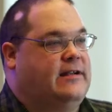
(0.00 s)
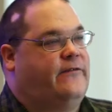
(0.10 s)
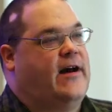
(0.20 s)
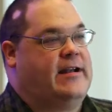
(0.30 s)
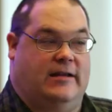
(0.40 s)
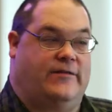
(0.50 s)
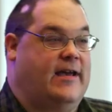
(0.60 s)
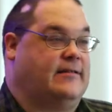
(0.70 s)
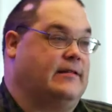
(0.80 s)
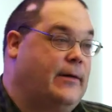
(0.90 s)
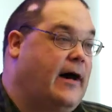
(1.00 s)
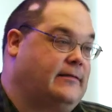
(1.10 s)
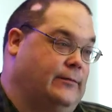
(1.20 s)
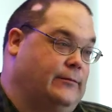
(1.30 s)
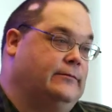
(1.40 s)
to find it as fast as
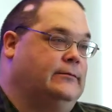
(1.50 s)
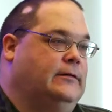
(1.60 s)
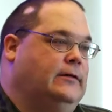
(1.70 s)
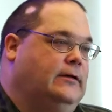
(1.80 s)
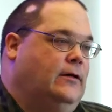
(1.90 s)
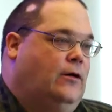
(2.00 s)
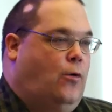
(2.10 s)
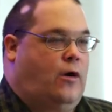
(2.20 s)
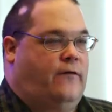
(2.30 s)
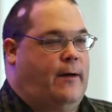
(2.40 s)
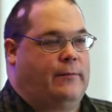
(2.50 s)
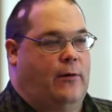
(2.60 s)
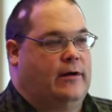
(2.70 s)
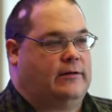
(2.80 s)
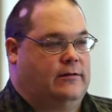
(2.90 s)
possible. Or if I'm
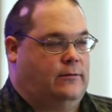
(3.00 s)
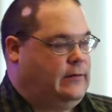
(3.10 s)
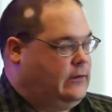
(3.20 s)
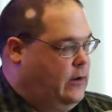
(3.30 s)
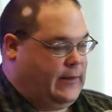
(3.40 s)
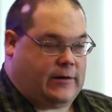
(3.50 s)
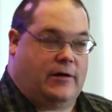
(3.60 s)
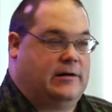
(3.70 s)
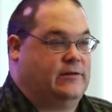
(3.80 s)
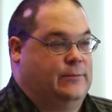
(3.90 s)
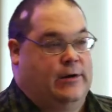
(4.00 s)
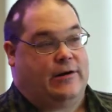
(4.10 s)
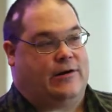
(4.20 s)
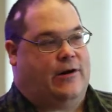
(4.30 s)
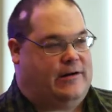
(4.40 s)
going to, they talk about the car dealership. I go to a car